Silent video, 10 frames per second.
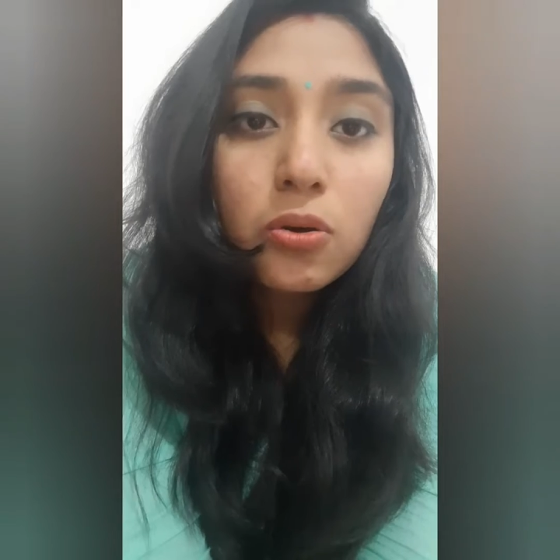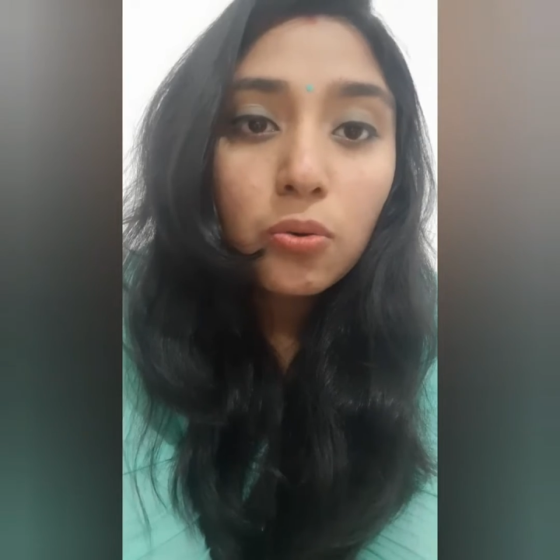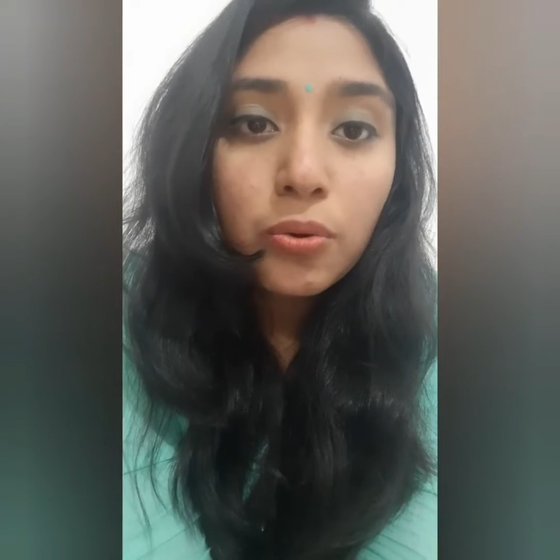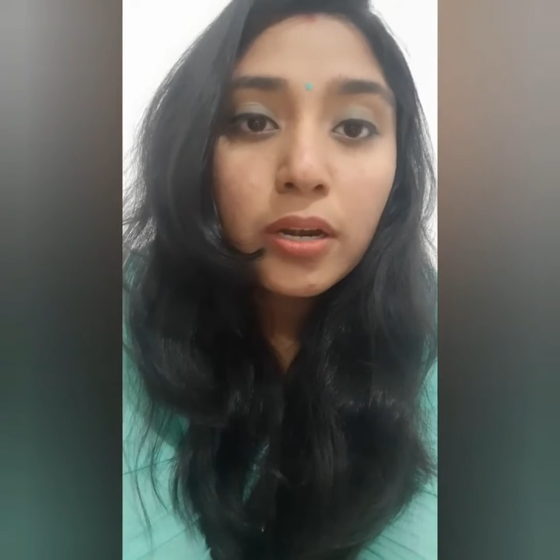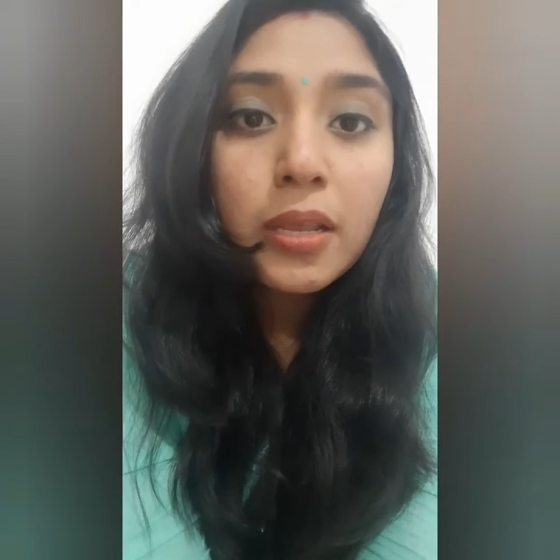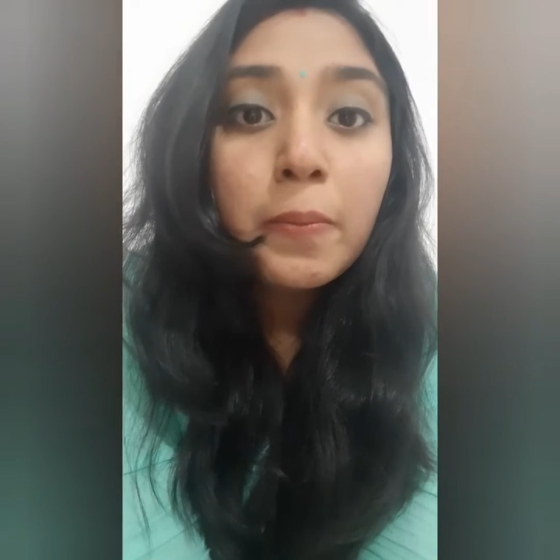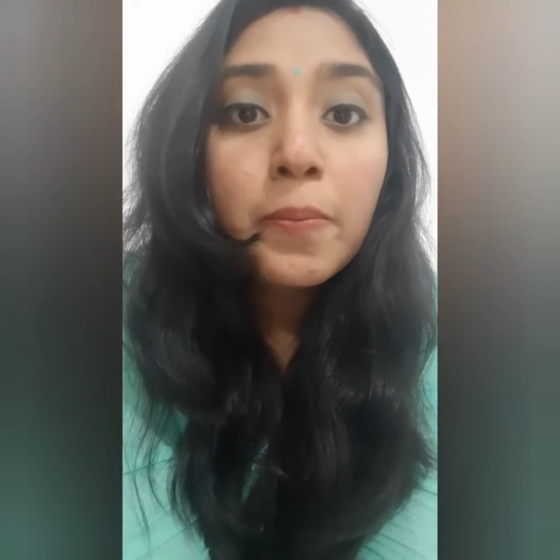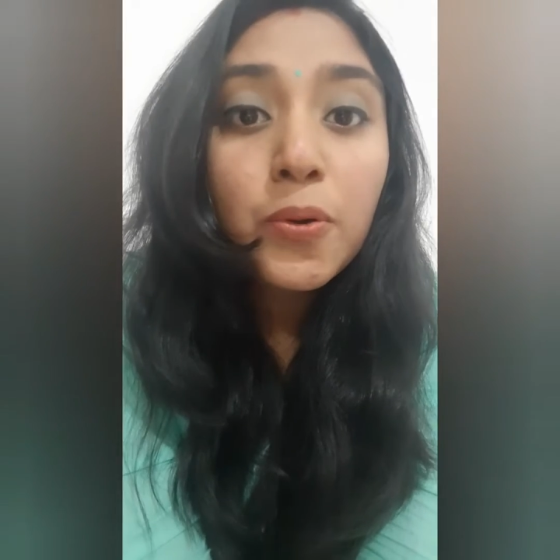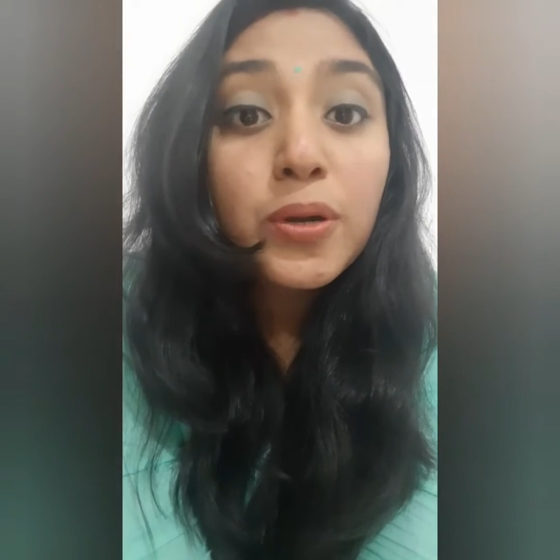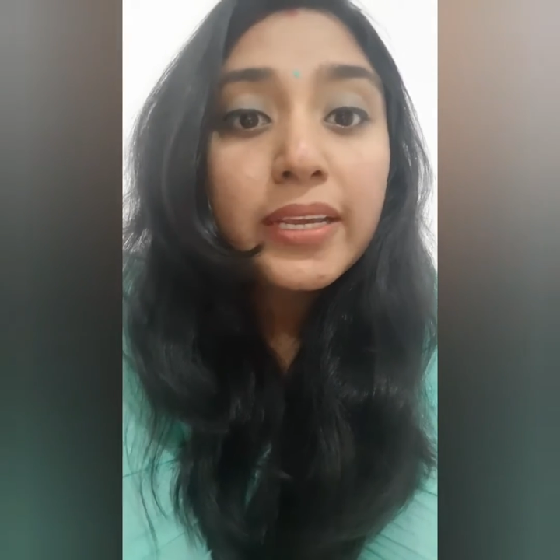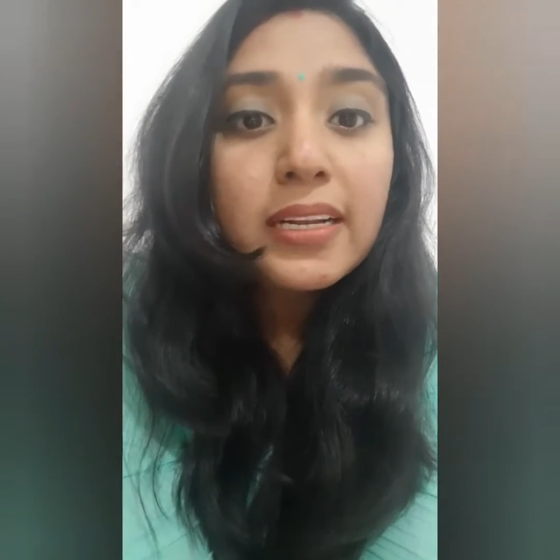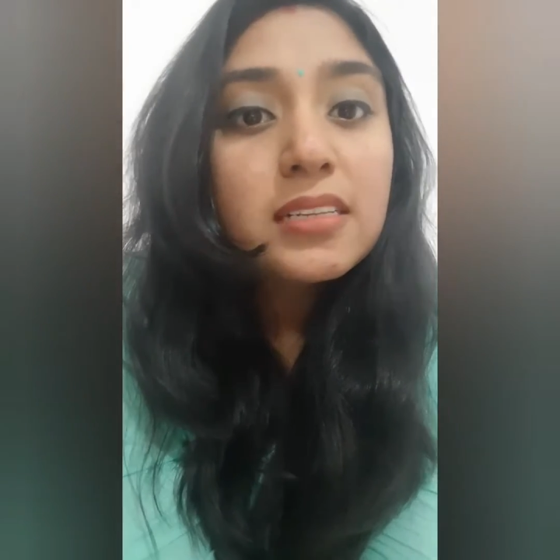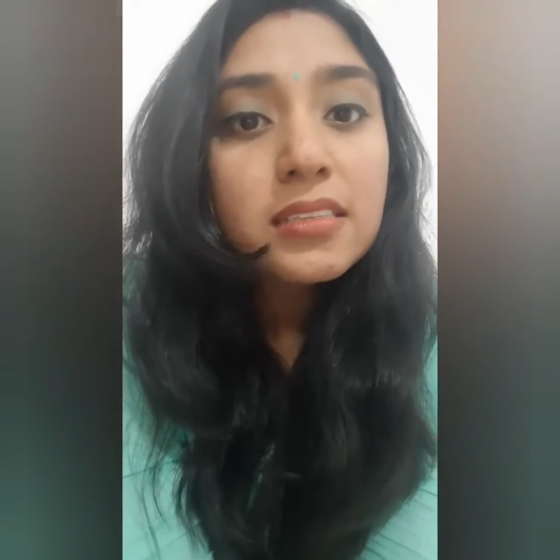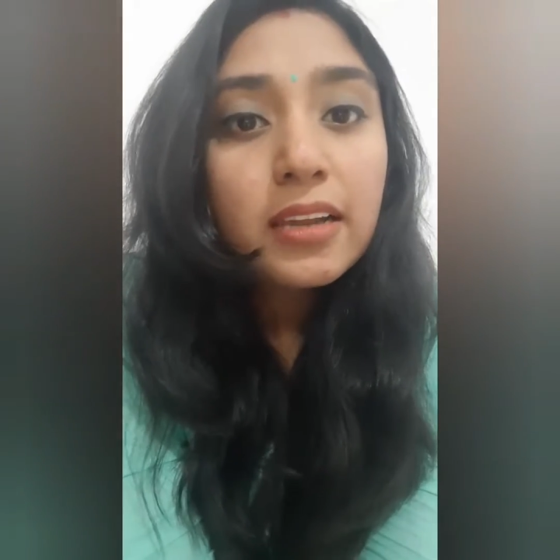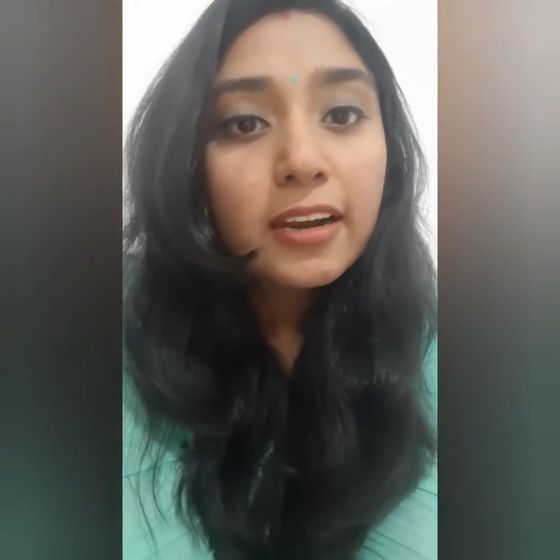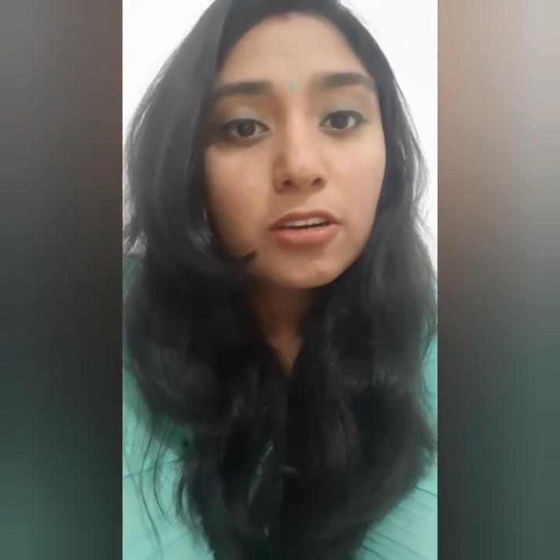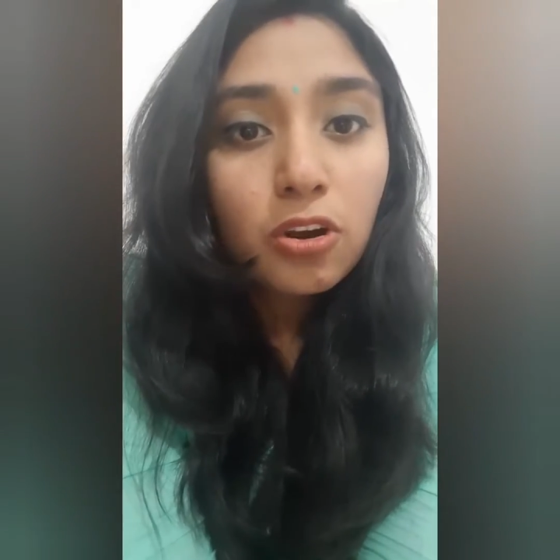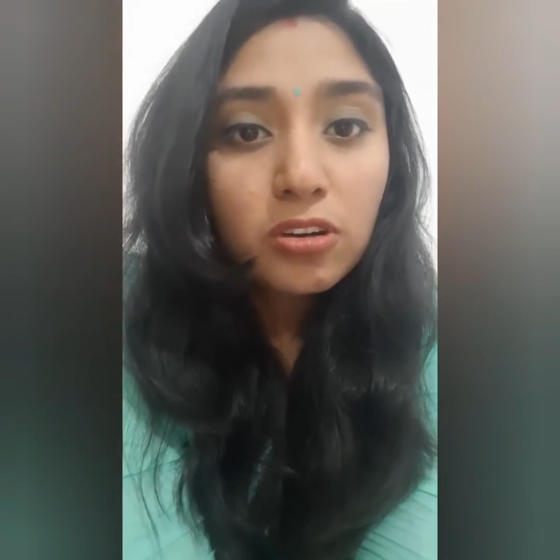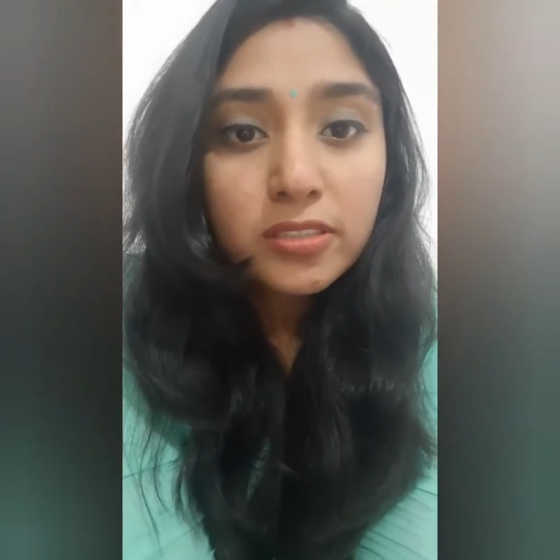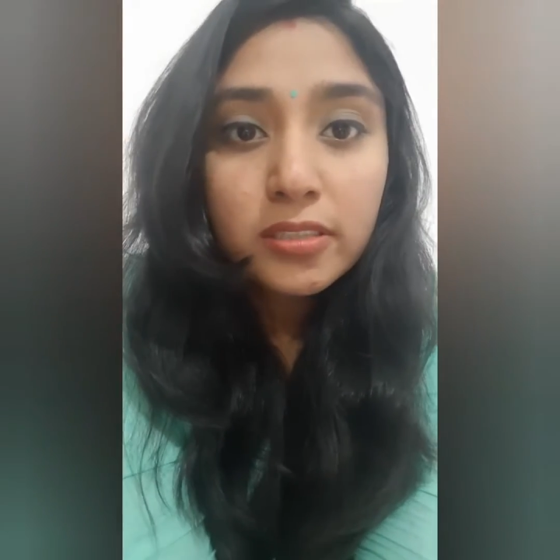only proteins that
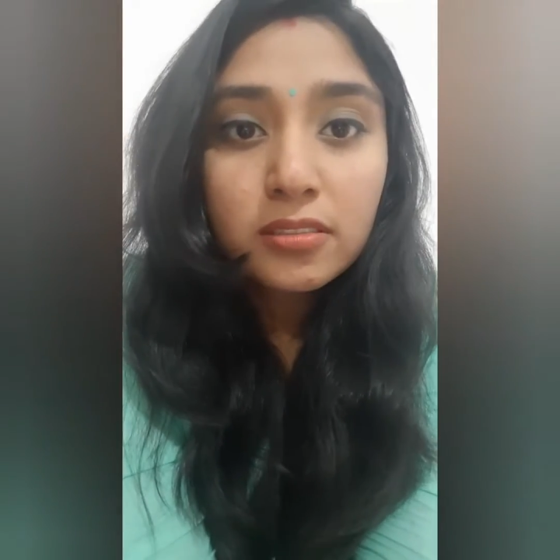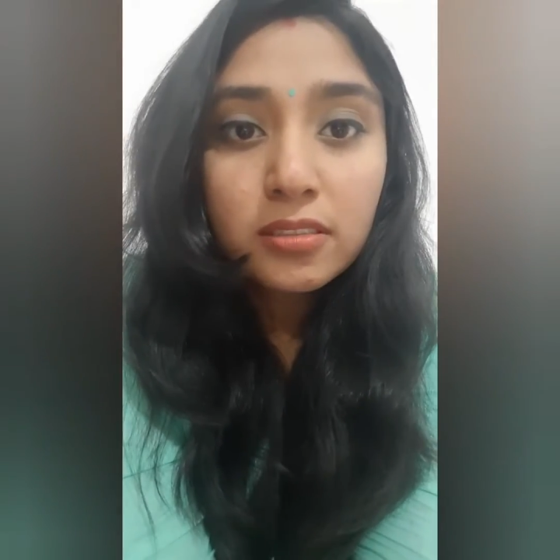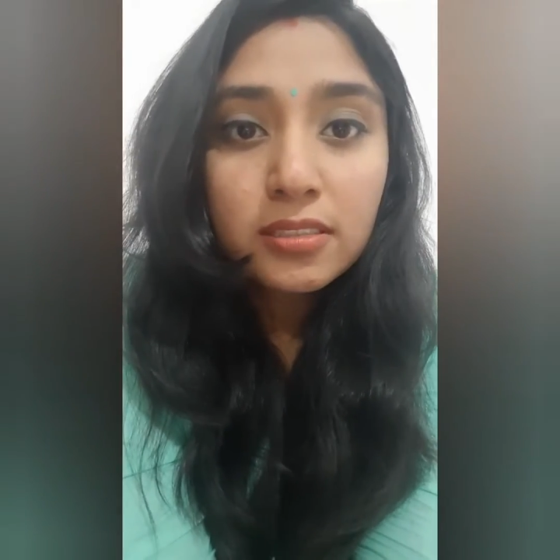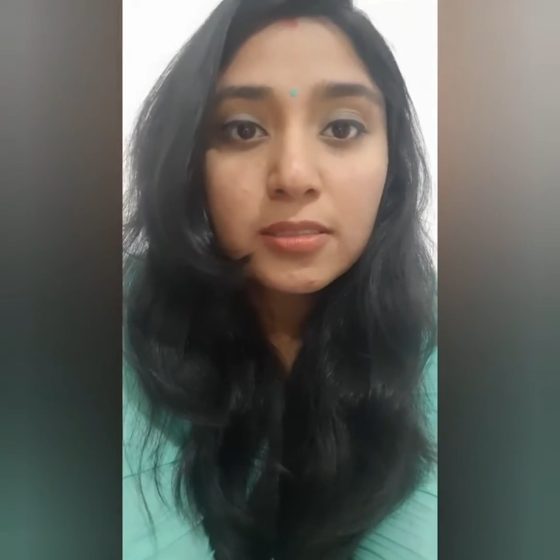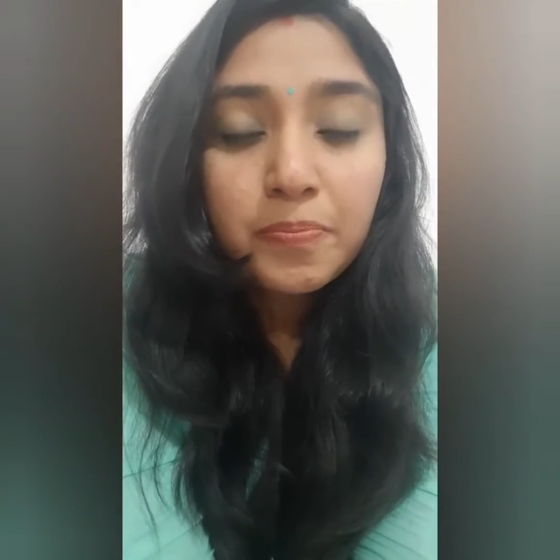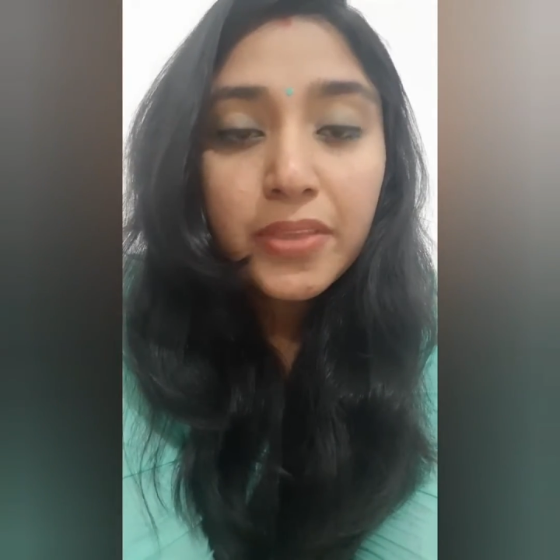cause a disease.